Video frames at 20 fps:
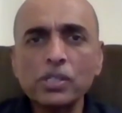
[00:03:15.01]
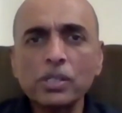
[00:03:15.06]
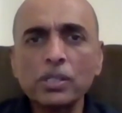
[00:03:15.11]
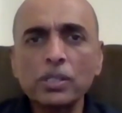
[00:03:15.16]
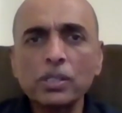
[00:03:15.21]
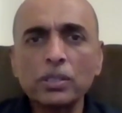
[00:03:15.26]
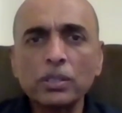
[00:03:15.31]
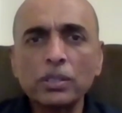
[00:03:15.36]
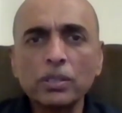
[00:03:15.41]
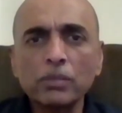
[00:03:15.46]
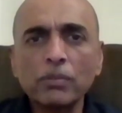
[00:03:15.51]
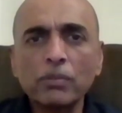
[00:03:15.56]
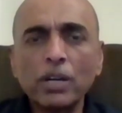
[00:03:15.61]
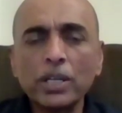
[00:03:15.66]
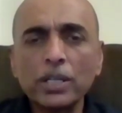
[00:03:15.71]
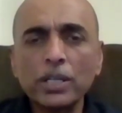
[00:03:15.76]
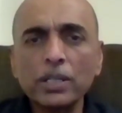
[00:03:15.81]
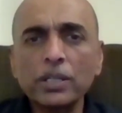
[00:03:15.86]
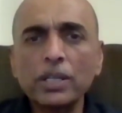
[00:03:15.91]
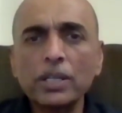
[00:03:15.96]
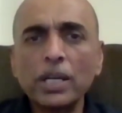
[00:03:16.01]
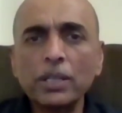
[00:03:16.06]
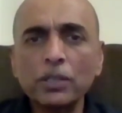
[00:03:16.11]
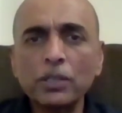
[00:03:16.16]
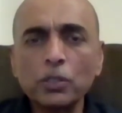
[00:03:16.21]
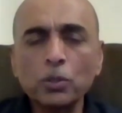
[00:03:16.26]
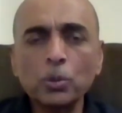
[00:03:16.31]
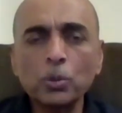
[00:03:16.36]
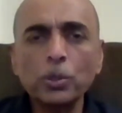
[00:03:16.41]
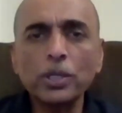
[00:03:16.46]
the 1 year and
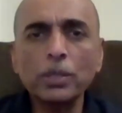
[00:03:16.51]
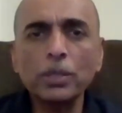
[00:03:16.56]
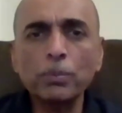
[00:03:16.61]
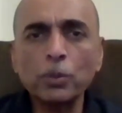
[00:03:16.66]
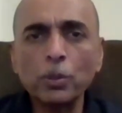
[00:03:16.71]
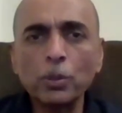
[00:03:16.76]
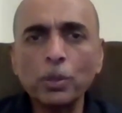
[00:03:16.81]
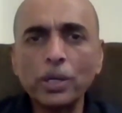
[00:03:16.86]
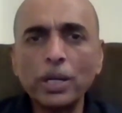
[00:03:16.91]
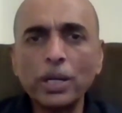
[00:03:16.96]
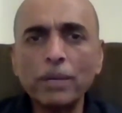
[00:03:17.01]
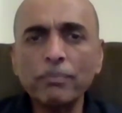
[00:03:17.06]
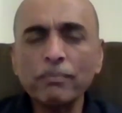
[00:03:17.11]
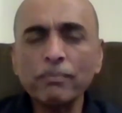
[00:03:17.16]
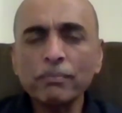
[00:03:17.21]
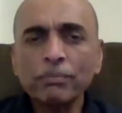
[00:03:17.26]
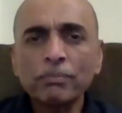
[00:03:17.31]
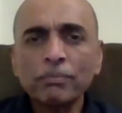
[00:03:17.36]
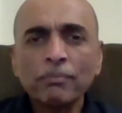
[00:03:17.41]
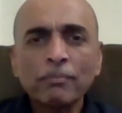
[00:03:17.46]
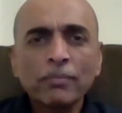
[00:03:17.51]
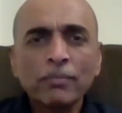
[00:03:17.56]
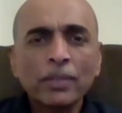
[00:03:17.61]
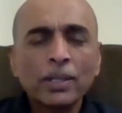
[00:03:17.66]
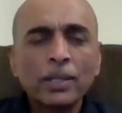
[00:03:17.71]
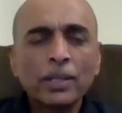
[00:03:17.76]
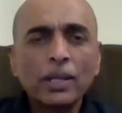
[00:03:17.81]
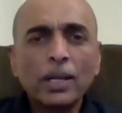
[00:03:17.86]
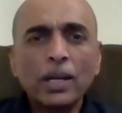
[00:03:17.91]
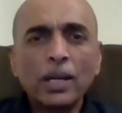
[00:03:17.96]
the 2 year program.
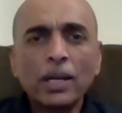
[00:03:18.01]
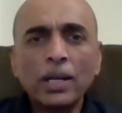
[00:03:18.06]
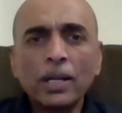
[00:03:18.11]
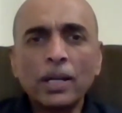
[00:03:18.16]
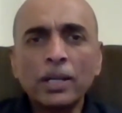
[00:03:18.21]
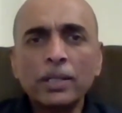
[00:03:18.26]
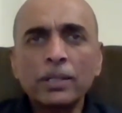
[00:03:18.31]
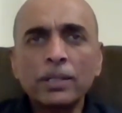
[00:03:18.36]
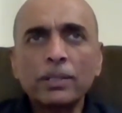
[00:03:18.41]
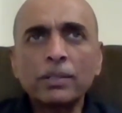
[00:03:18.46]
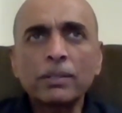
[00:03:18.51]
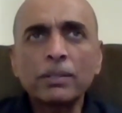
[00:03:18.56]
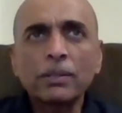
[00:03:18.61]
And